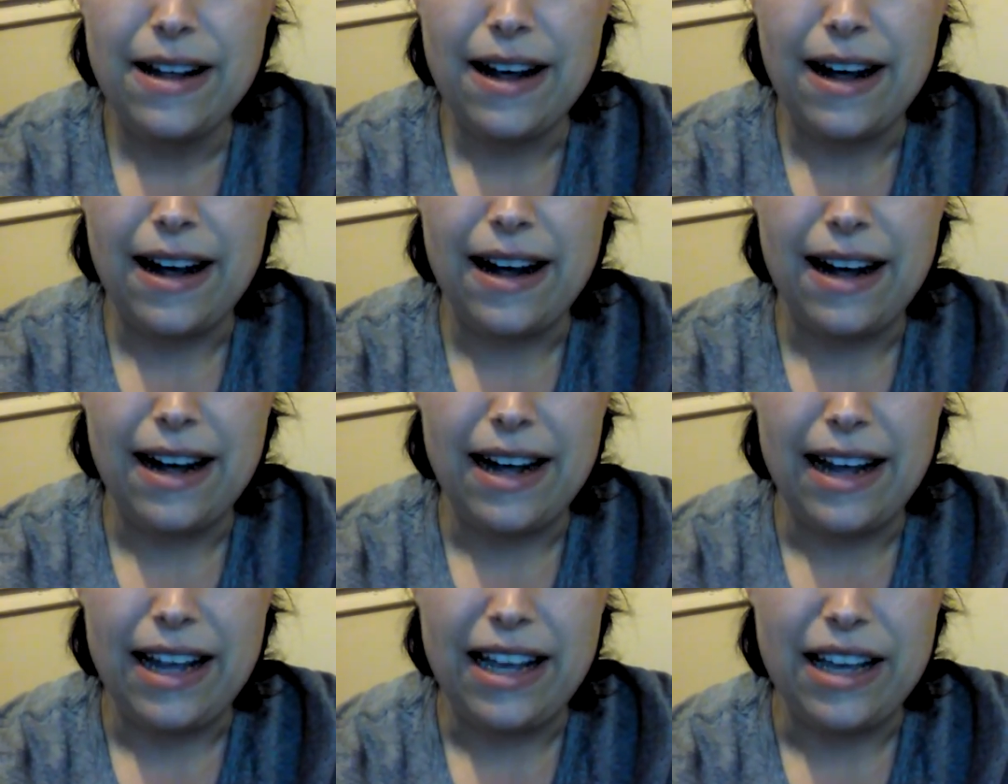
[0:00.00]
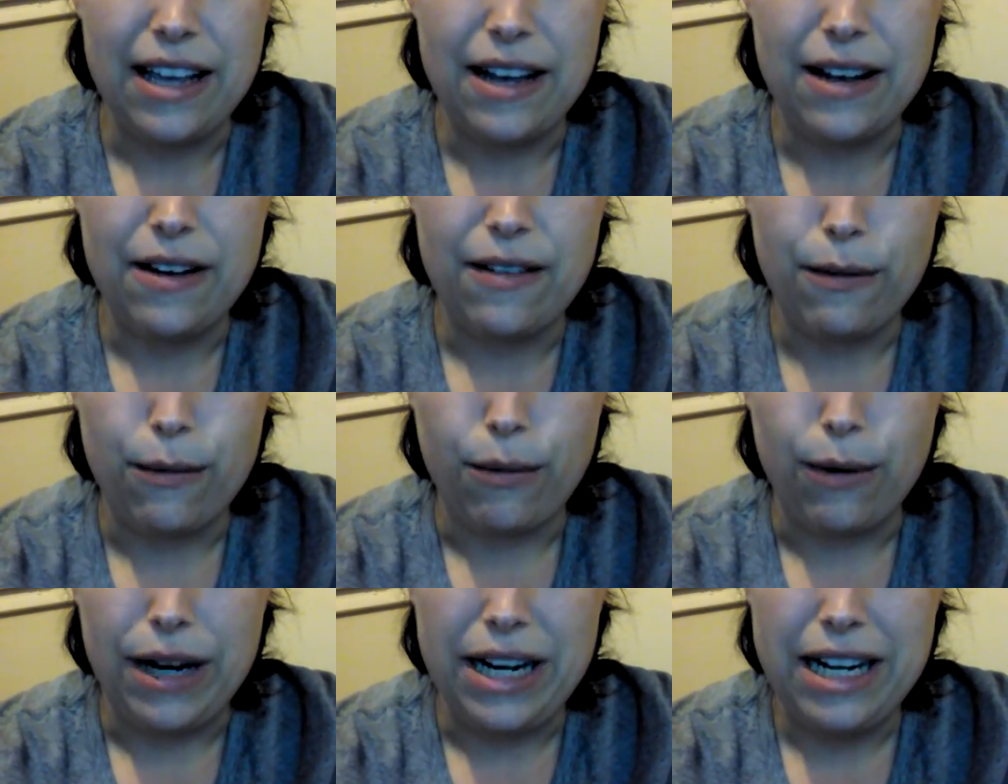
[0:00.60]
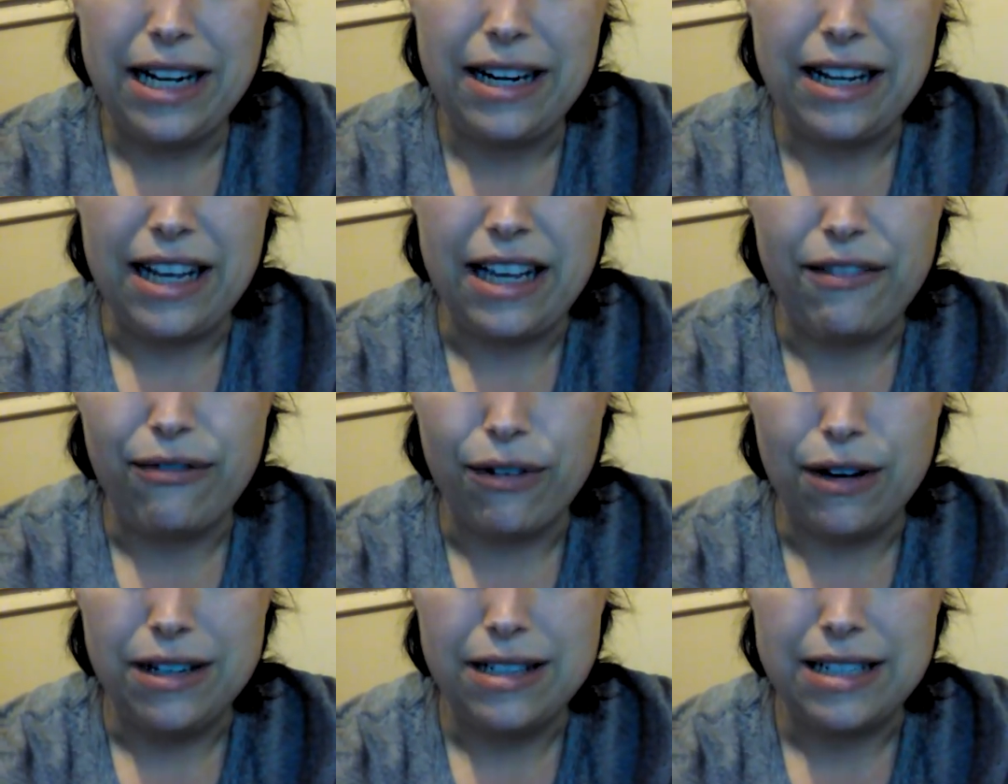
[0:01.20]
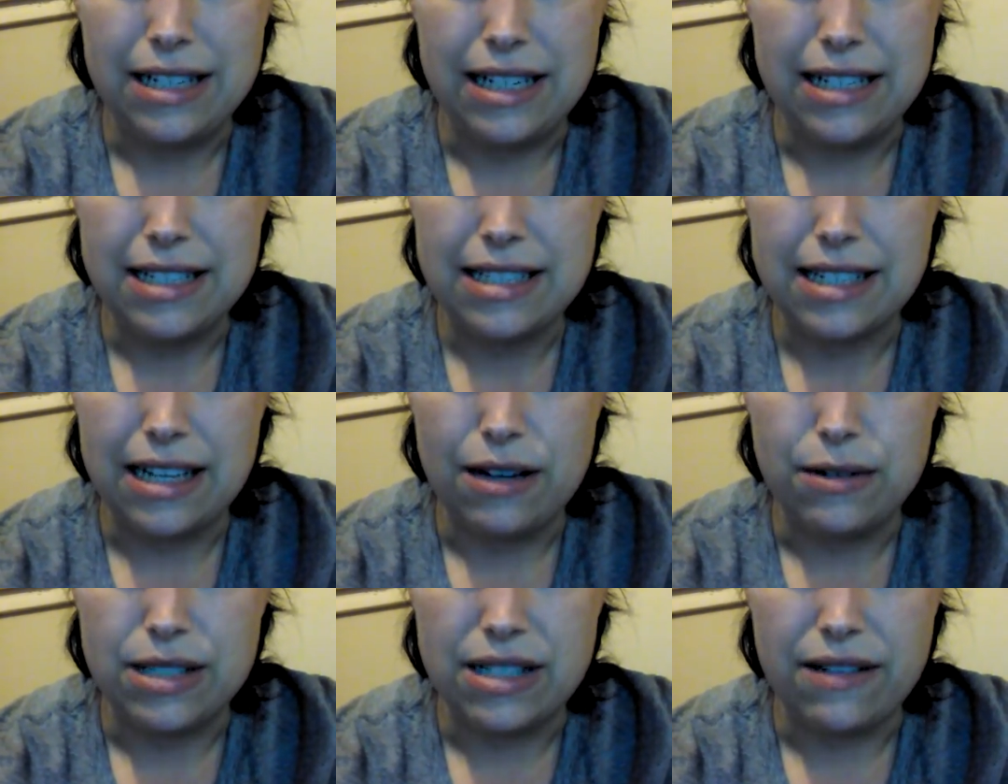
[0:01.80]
I ran a front desk. I